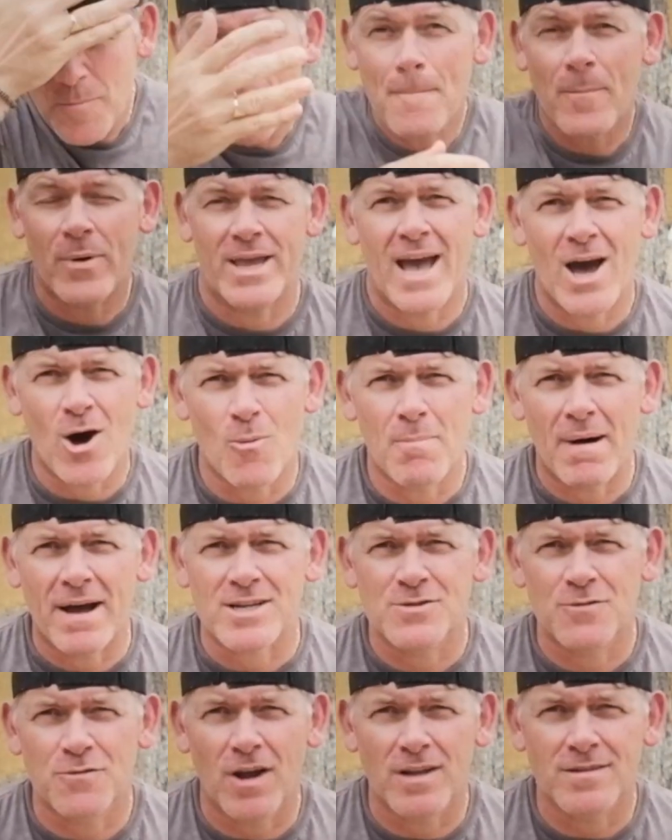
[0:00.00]
Put your hat on back
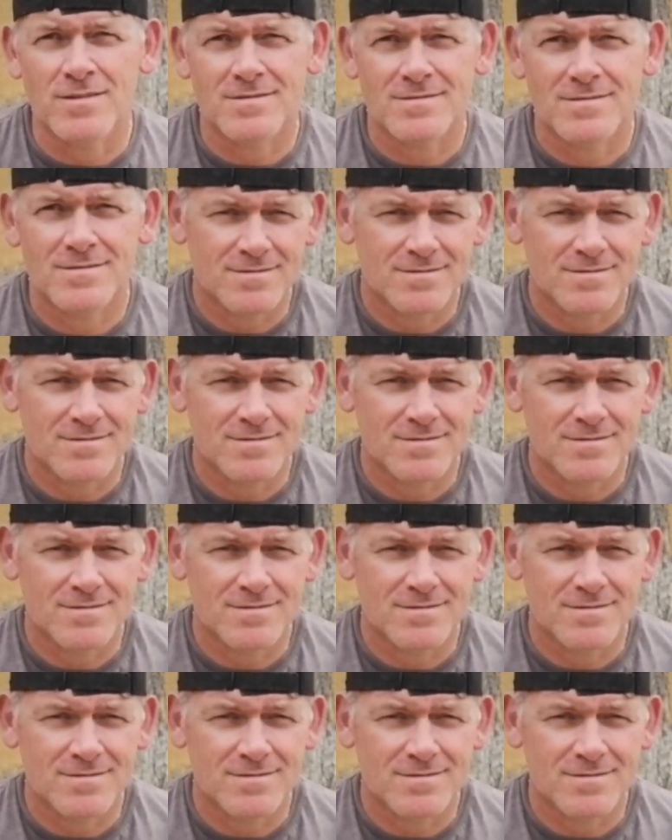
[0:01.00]
to front.